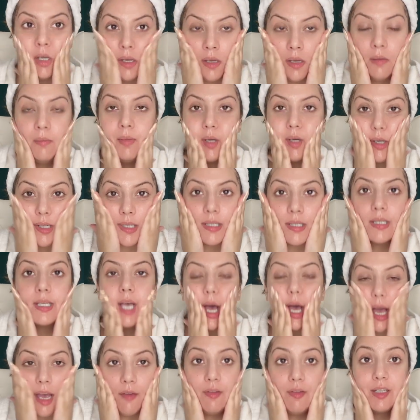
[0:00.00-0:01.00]
Because
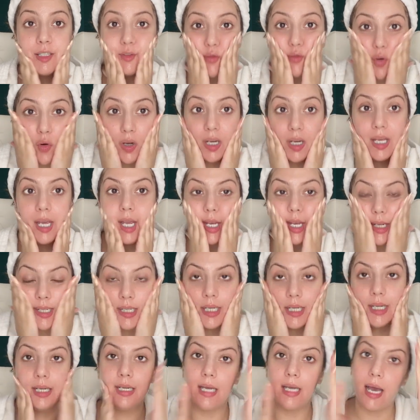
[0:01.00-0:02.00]
I have
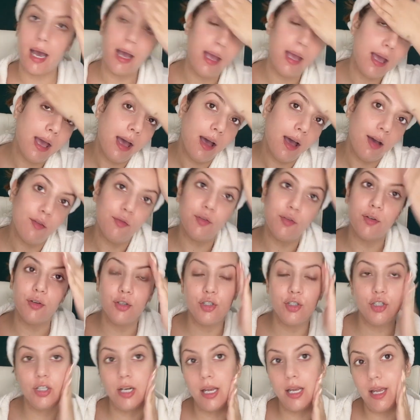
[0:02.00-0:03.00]
exfoliated, I have
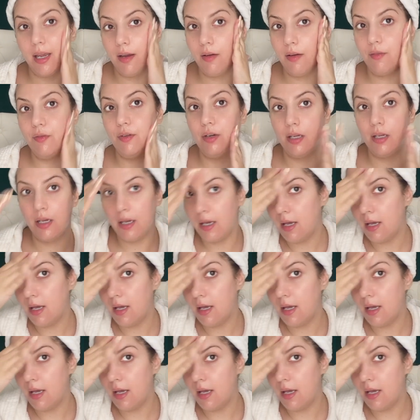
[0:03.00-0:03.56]
shaved.